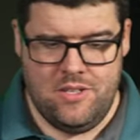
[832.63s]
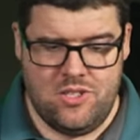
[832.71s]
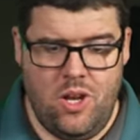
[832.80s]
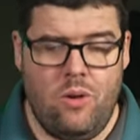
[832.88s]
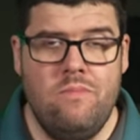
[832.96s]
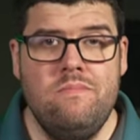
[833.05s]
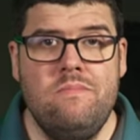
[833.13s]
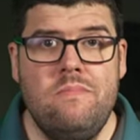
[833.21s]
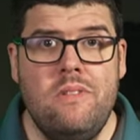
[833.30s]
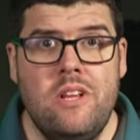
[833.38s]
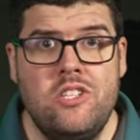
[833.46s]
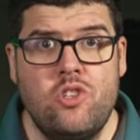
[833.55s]
So
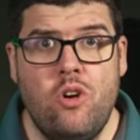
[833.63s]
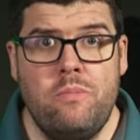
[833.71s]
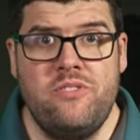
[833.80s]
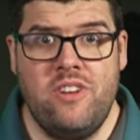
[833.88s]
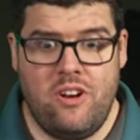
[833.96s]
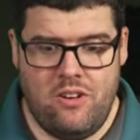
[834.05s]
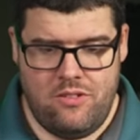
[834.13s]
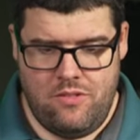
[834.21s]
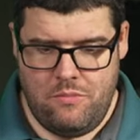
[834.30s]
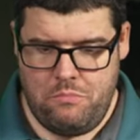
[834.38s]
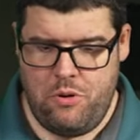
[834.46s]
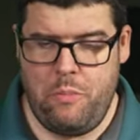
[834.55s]
let's go
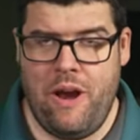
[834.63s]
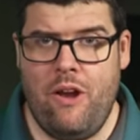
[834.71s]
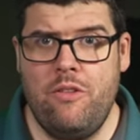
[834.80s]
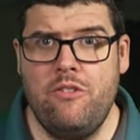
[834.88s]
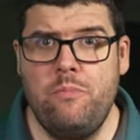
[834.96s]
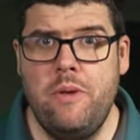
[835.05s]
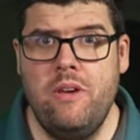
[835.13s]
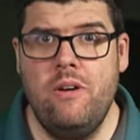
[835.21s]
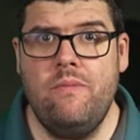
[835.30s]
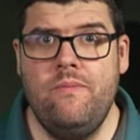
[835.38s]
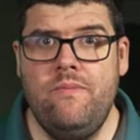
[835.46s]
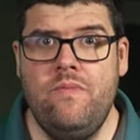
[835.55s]
upstairs, prepare this
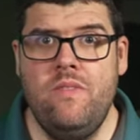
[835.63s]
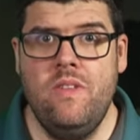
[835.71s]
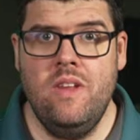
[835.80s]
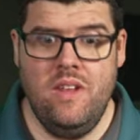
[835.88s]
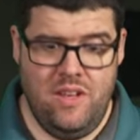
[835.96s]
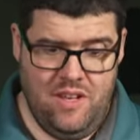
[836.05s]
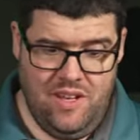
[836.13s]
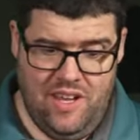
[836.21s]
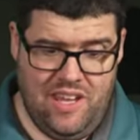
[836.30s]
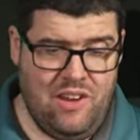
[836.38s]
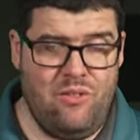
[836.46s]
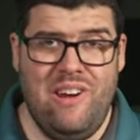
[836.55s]
meal,
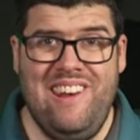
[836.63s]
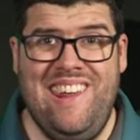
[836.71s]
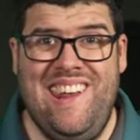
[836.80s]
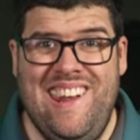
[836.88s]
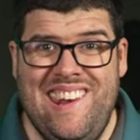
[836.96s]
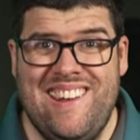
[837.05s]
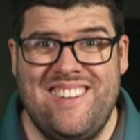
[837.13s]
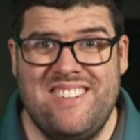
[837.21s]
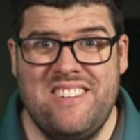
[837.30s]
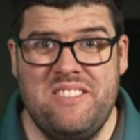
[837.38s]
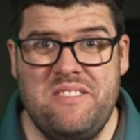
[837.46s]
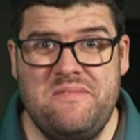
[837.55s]
and get ready to eat it.